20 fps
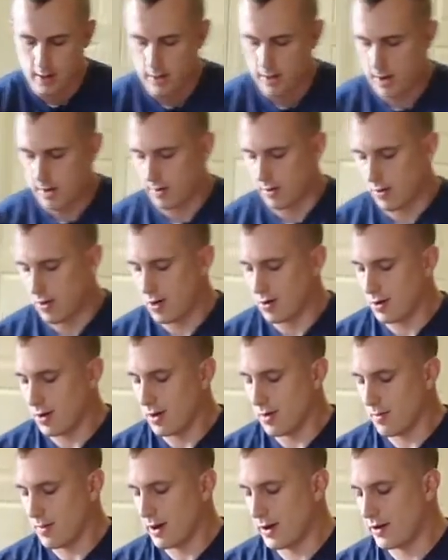Now, the longer
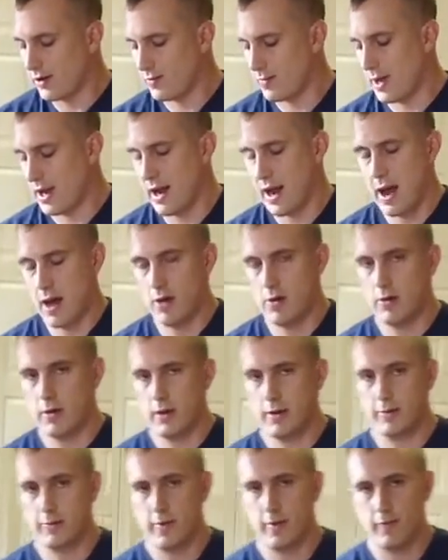the butter's been out,
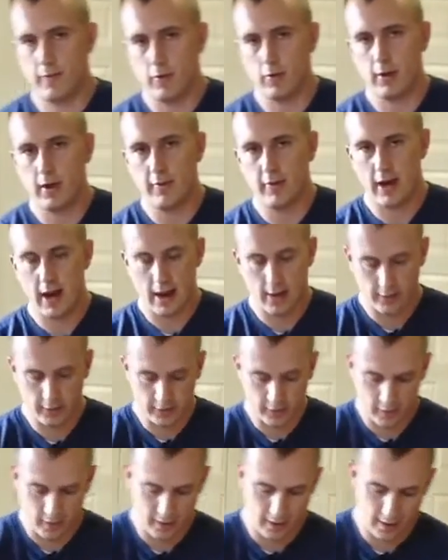as if you leave it out
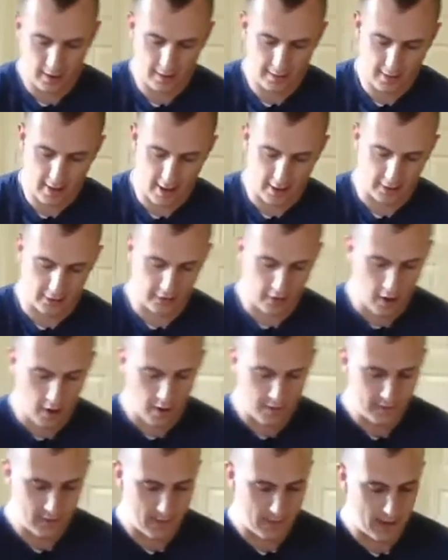so it gets kind of
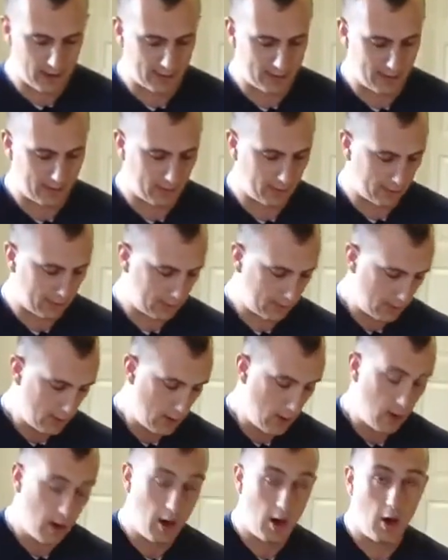soft, it makes things
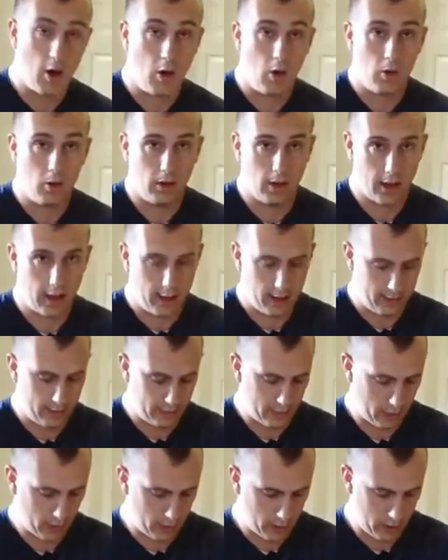a whole lot
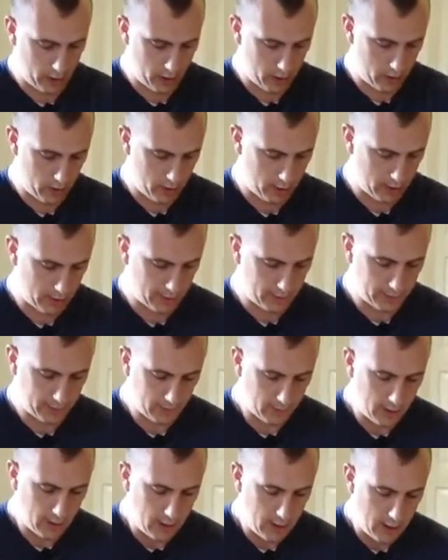easier when you're doing this.
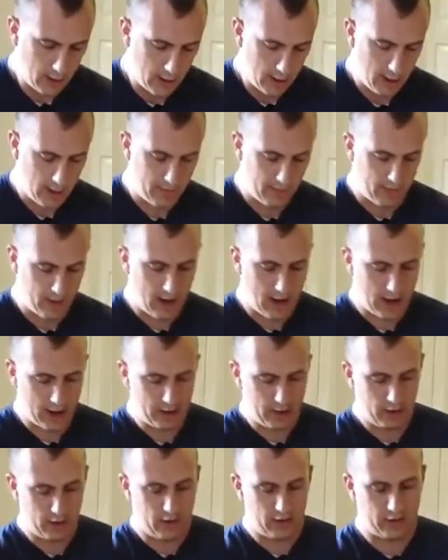If not,
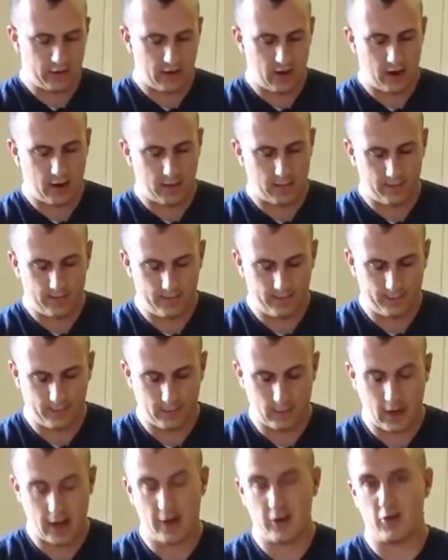you just kind of,
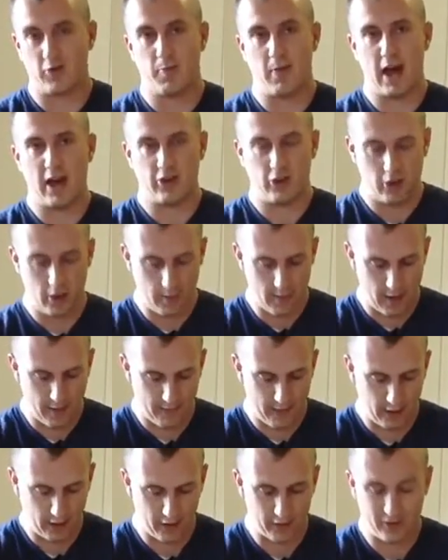I just mashed it in my
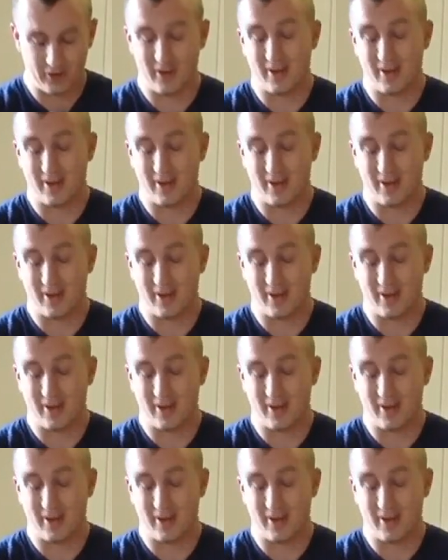fingers.